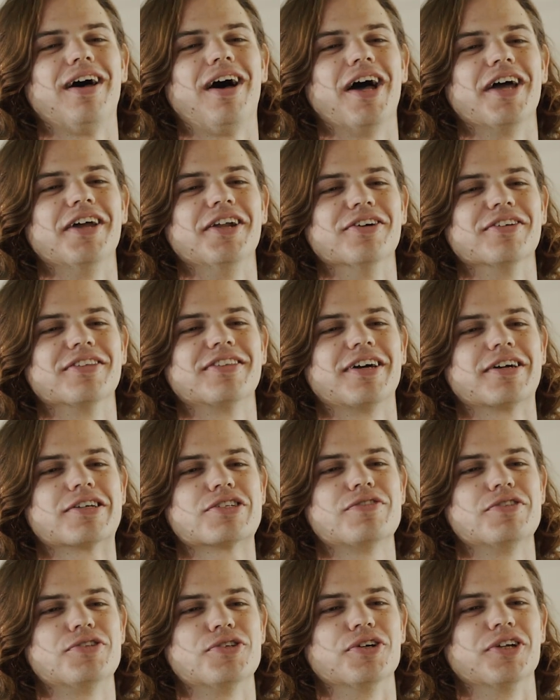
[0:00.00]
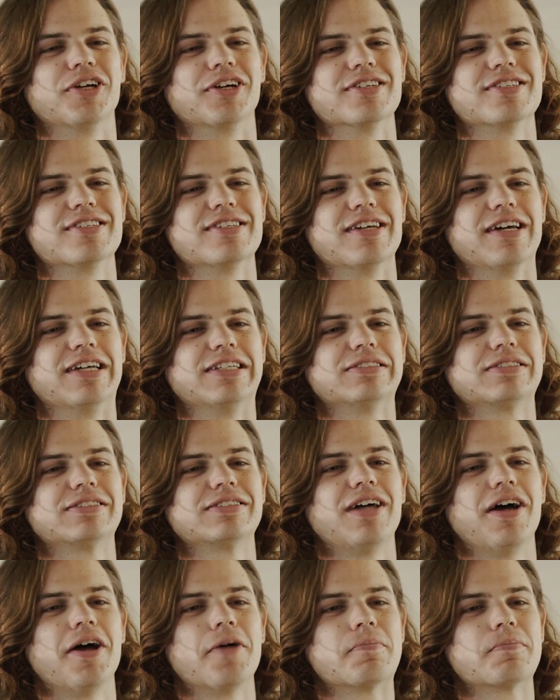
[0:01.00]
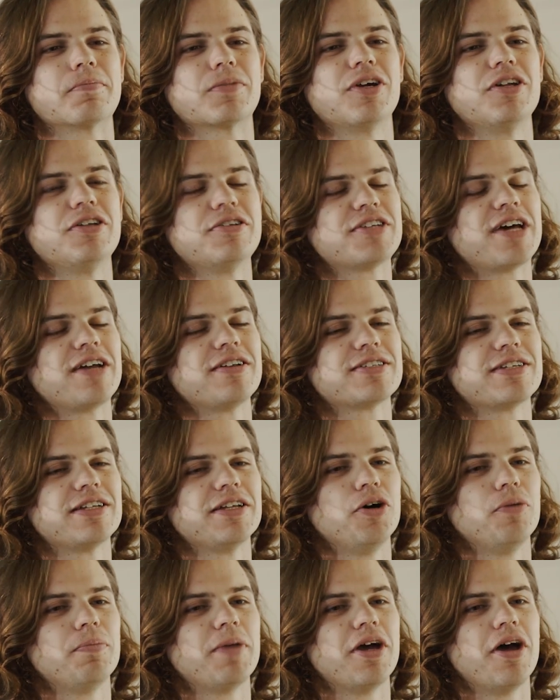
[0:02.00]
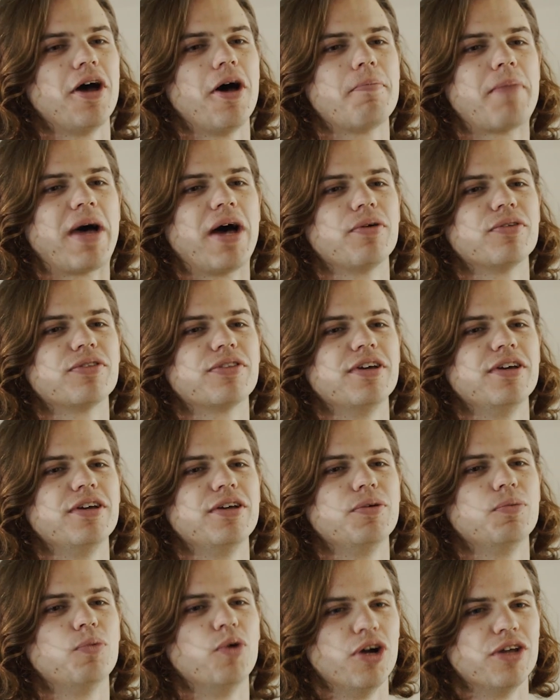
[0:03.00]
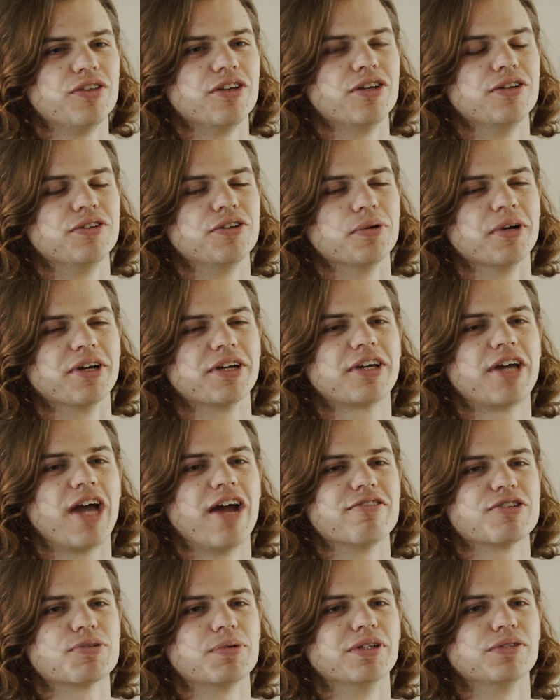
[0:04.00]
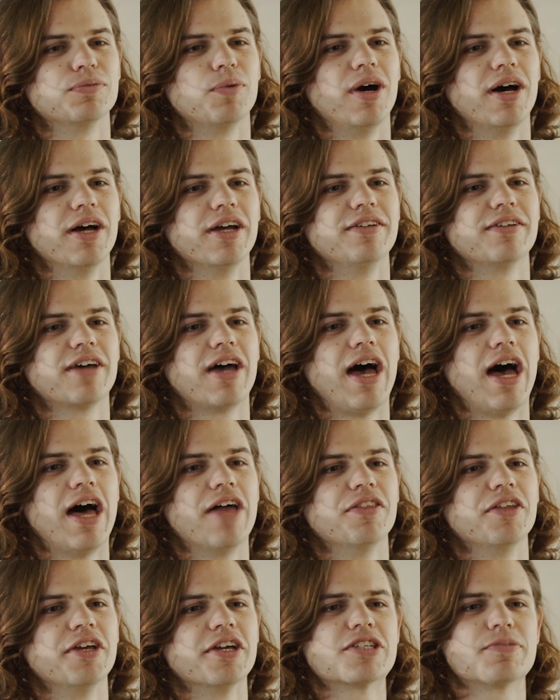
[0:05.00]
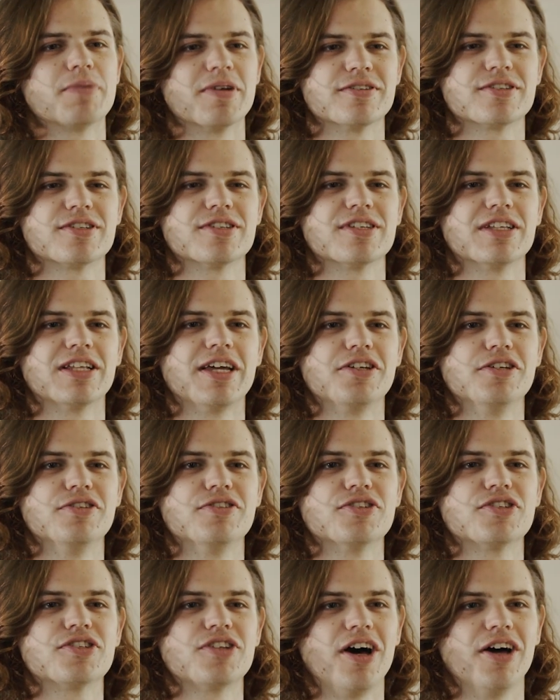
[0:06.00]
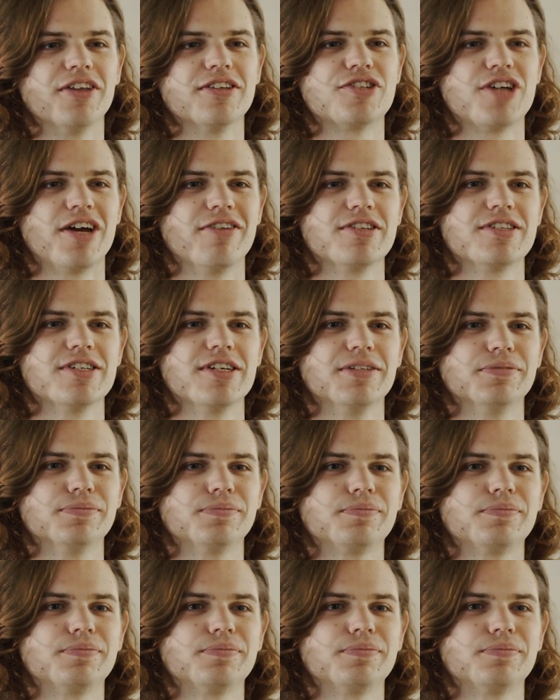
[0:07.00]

Hi Anil, thanks for joining us today. Um, can you tell us a little bit about the work that you do at Carers Worldwide and the experiences that led you to start the charity?